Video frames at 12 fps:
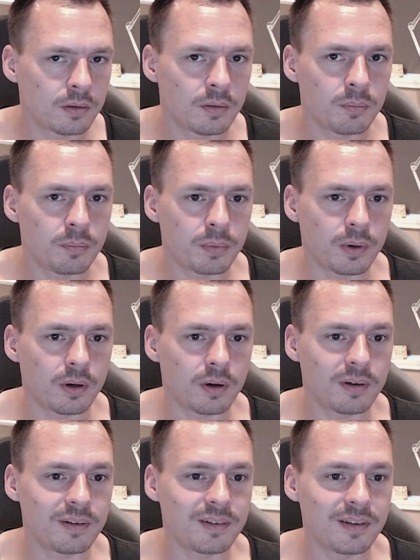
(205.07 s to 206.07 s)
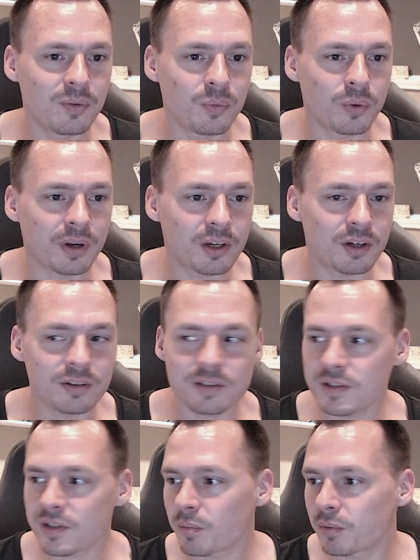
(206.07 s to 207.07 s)
But when I got
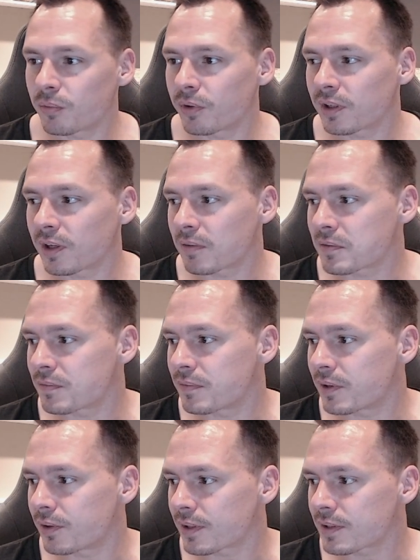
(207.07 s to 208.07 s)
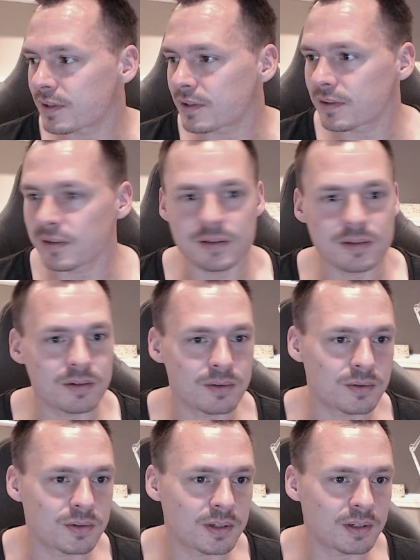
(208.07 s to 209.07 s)
this up and running, I was very excited,
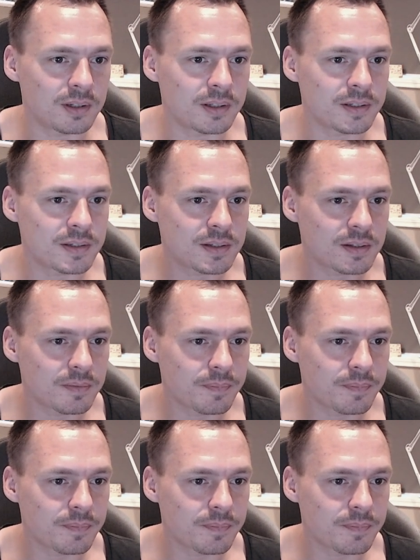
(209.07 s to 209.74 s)
to say the least.